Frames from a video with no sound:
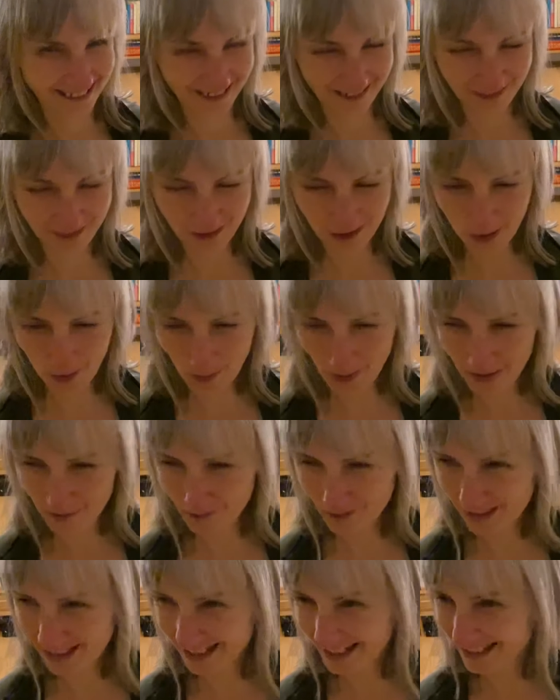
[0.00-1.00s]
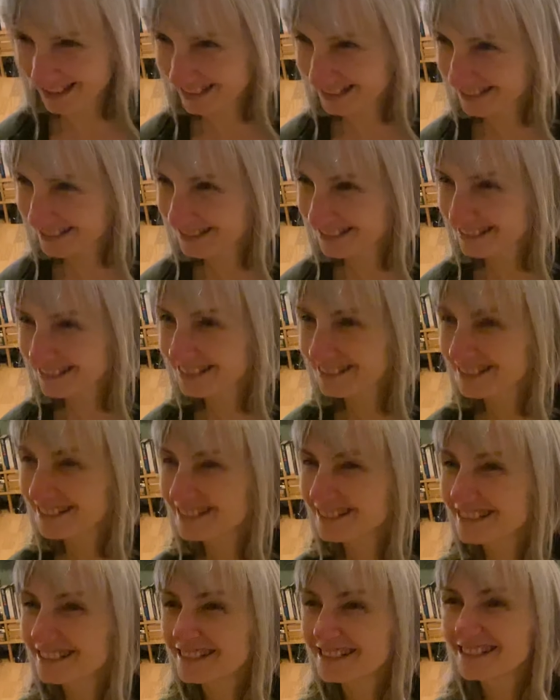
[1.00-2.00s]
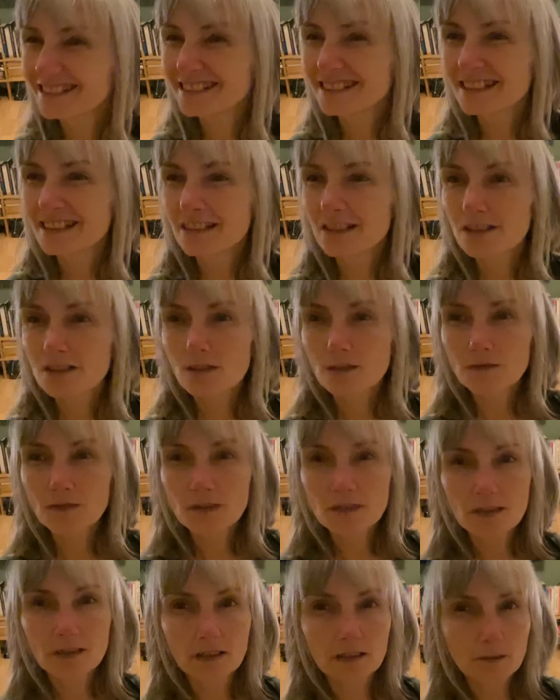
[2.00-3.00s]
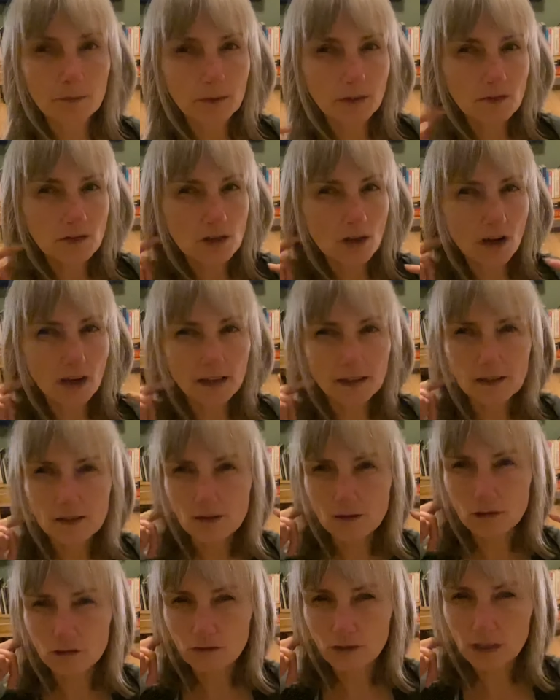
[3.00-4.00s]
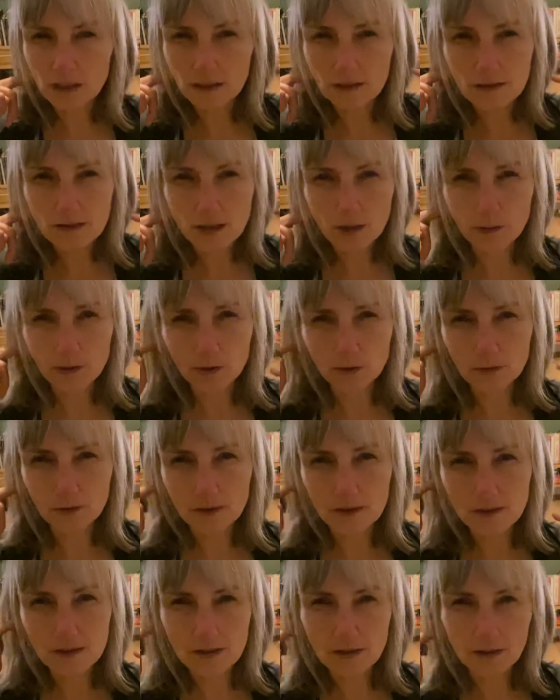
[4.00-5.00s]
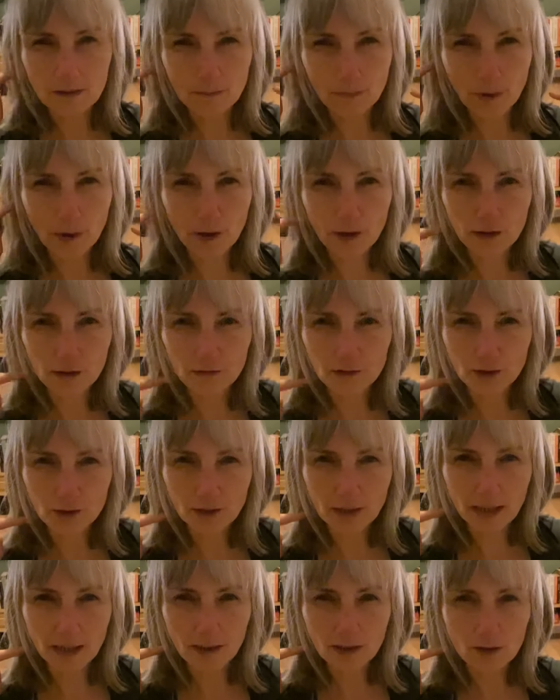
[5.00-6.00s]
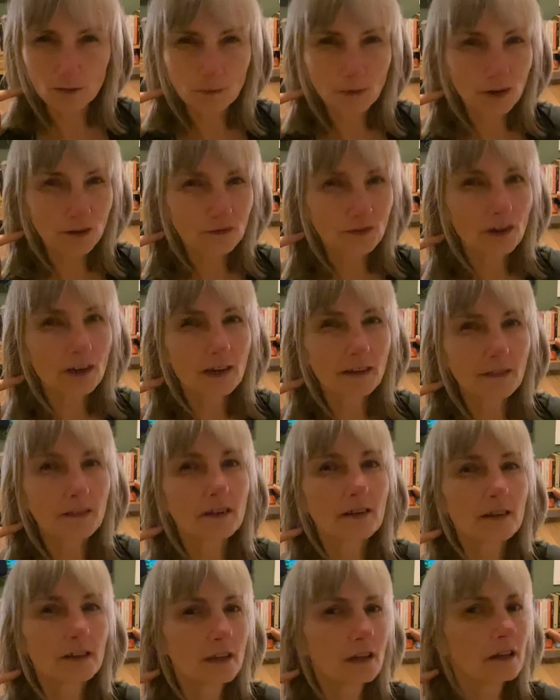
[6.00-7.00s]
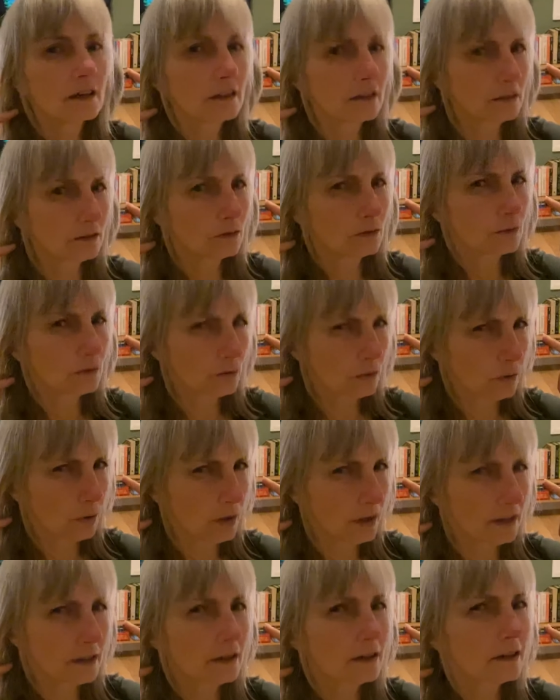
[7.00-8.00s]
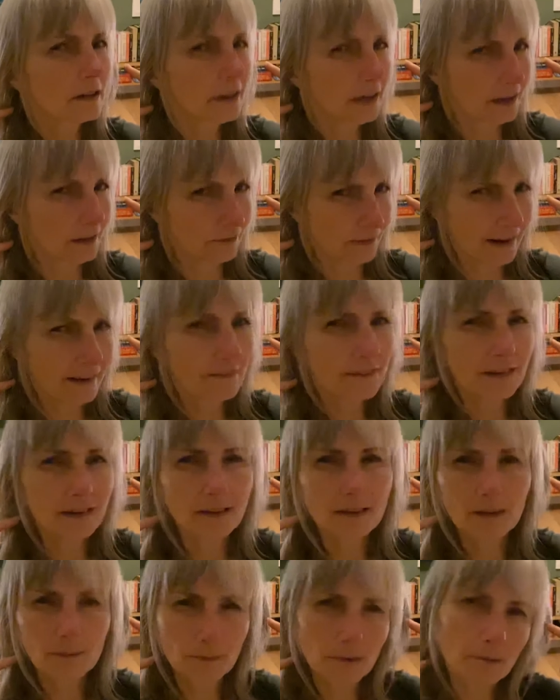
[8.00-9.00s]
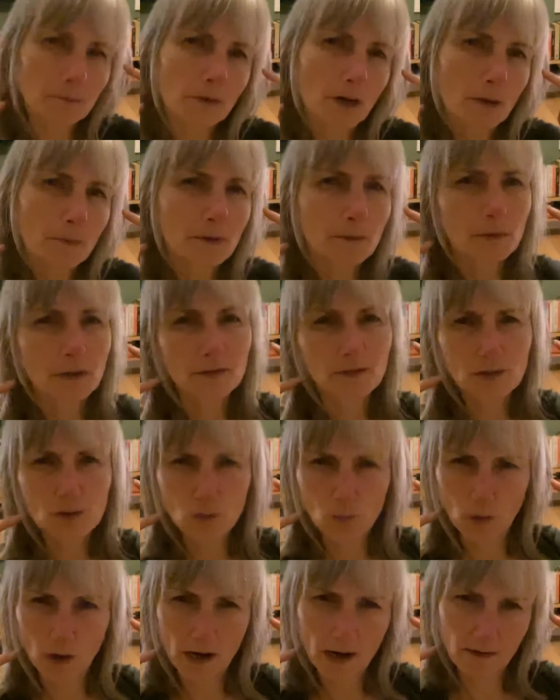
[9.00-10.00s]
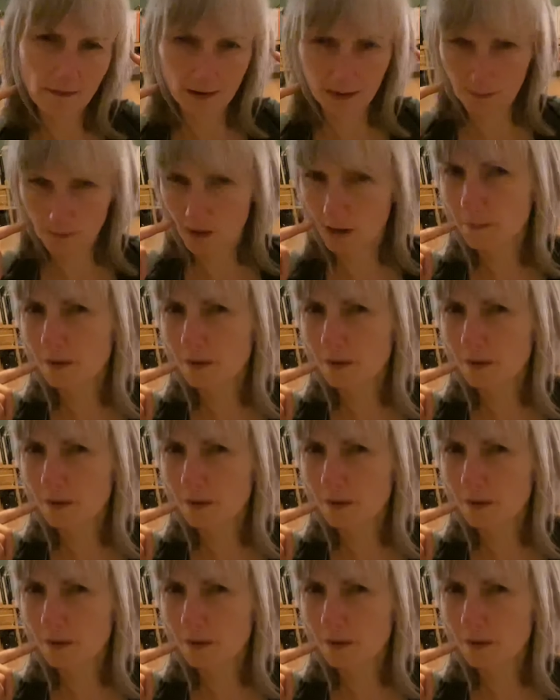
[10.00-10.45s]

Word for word: not the square or the egg. So if there's a little bit of tightness and creakiness going on in a certain part of your neck, you might find that you'll not quite get around there. That it might be a bit of a square and it might